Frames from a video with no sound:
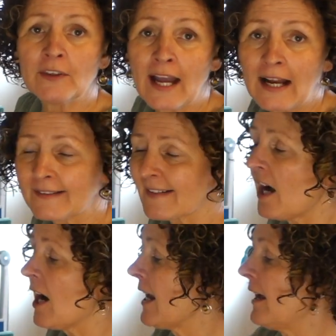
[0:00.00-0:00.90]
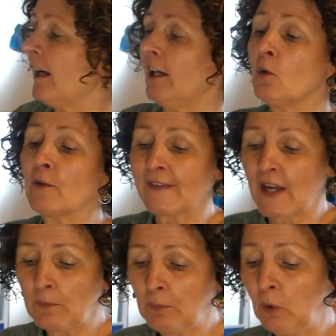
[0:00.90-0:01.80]
that I
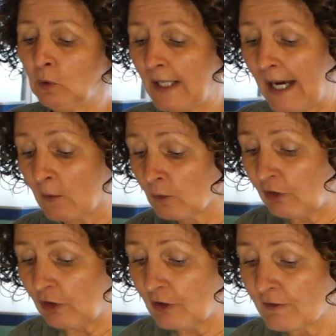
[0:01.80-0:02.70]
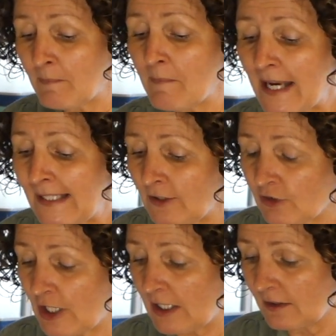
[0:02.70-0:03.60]
also pulled out the
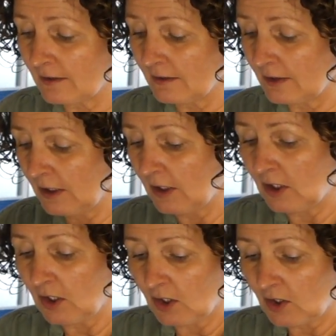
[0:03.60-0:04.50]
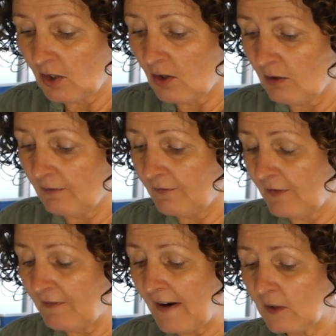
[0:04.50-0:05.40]
remainder of the
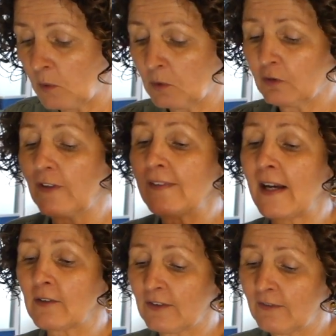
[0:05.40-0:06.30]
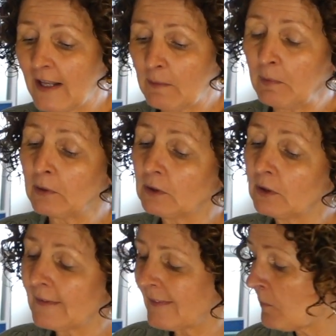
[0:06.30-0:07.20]
fat quarters out of that
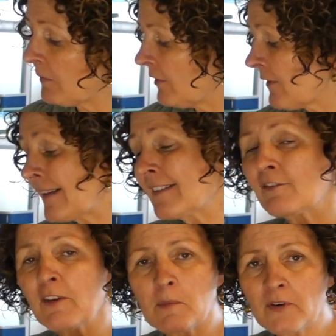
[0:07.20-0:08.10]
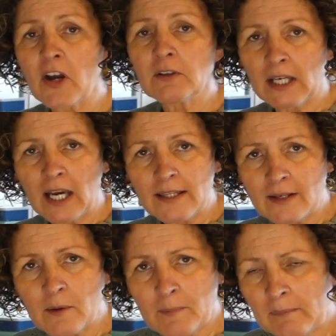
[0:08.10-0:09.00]
bundle. The rest of them are okay,
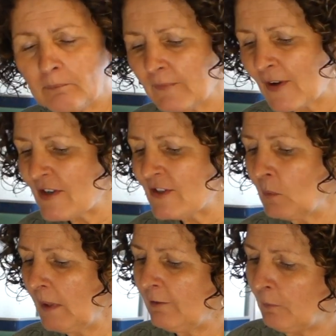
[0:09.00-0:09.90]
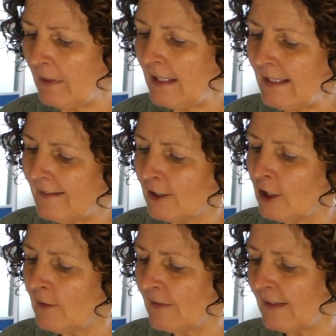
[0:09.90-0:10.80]
they're a bit tighter weave, but these
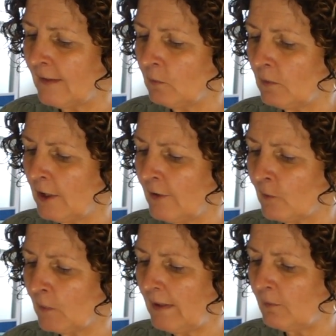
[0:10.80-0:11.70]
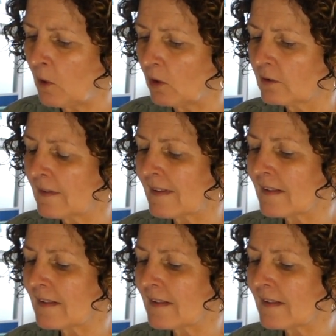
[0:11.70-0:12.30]
loose weave ones,